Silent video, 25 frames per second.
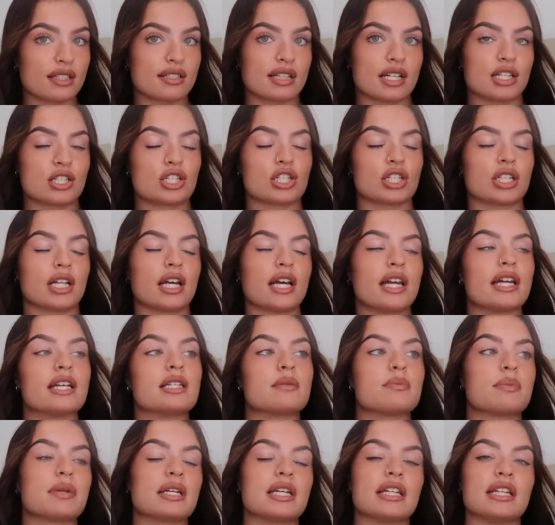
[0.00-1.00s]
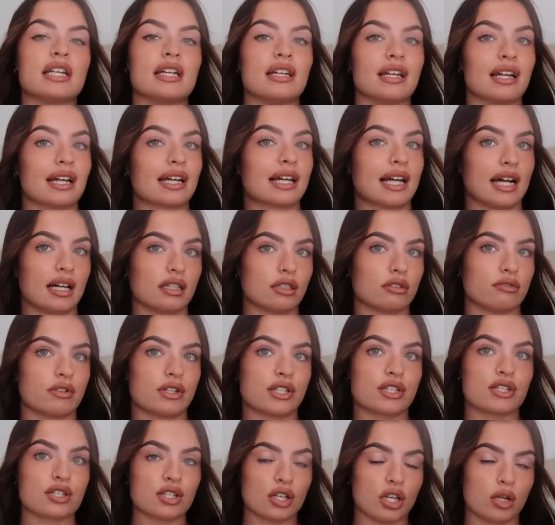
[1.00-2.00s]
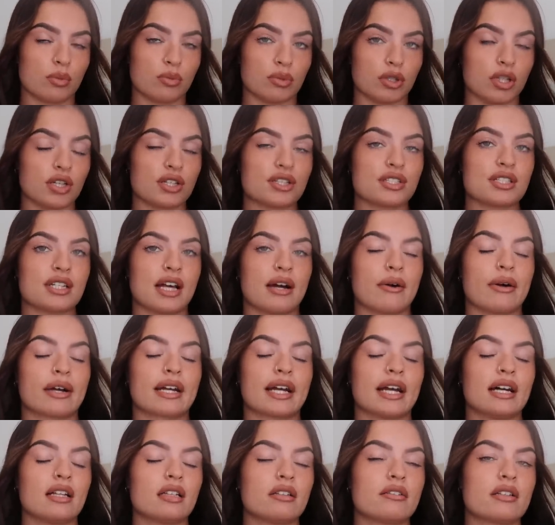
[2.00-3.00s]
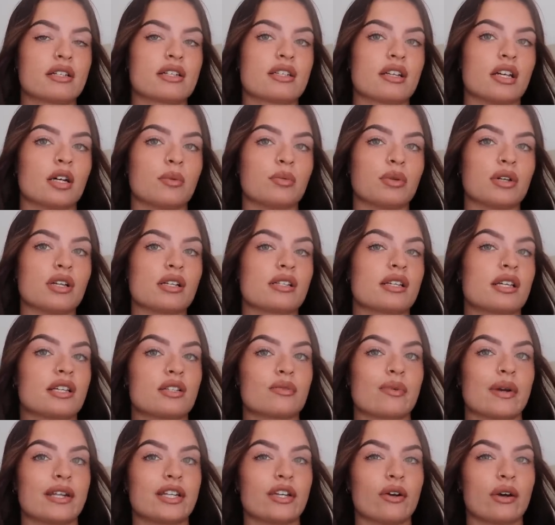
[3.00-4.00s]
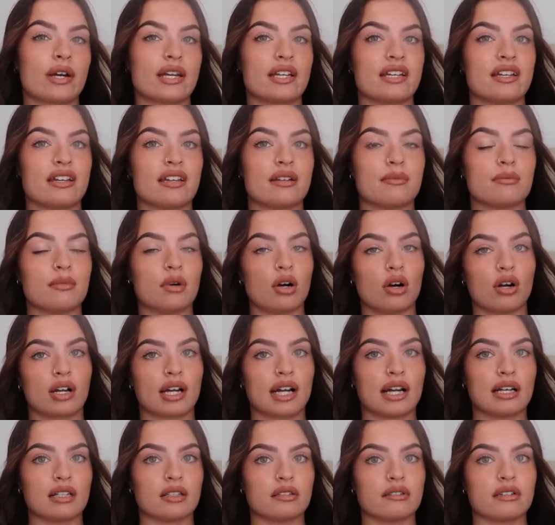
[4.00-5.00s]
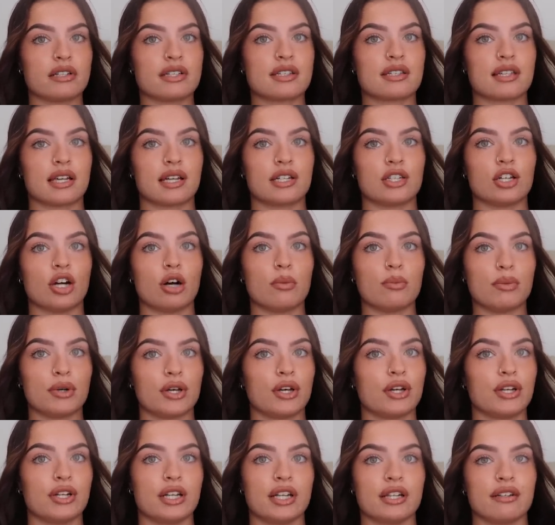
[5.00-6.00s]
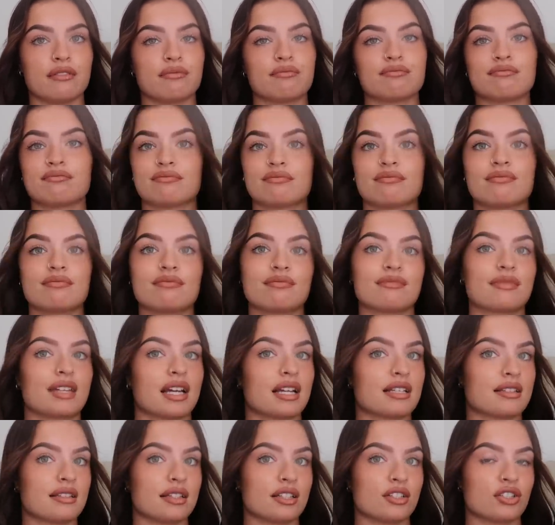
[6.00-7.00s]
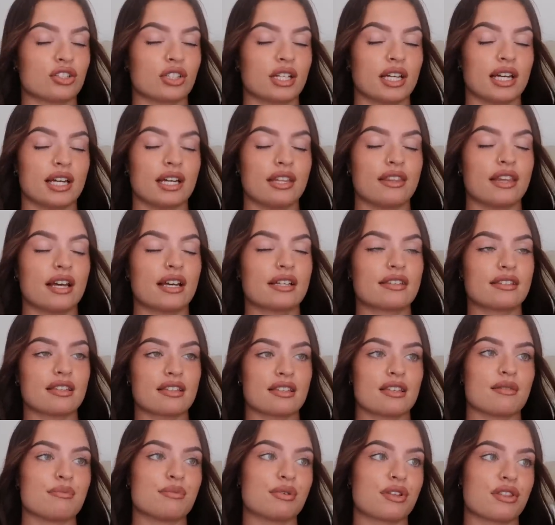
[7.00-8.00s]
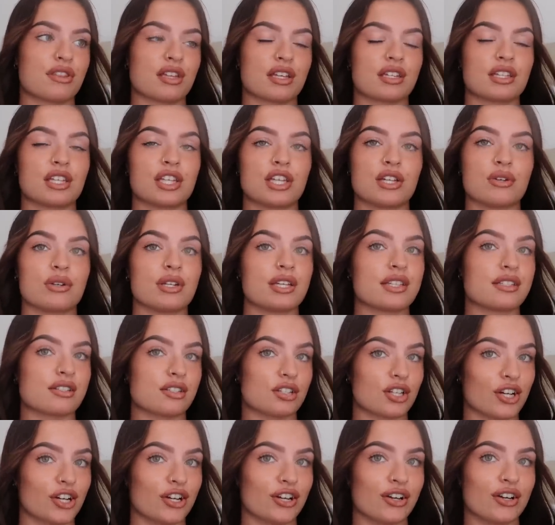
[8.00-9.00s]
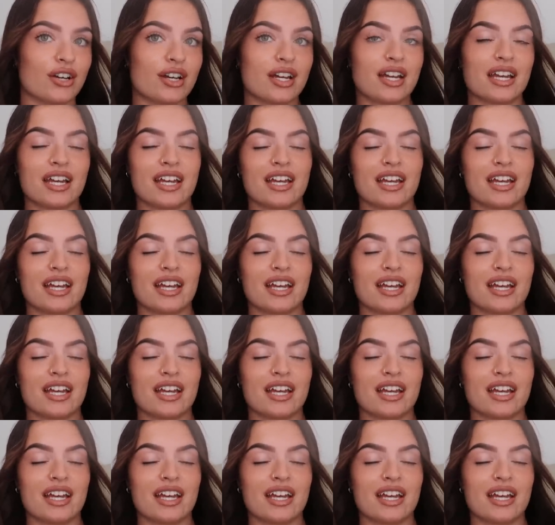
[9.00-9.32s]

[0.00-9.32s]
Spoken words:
essentially is being in a calorie surplus. Now a calorie surplus is when you're eating more calories than you're burning. That is literally it. That is the simple thing that you need to know.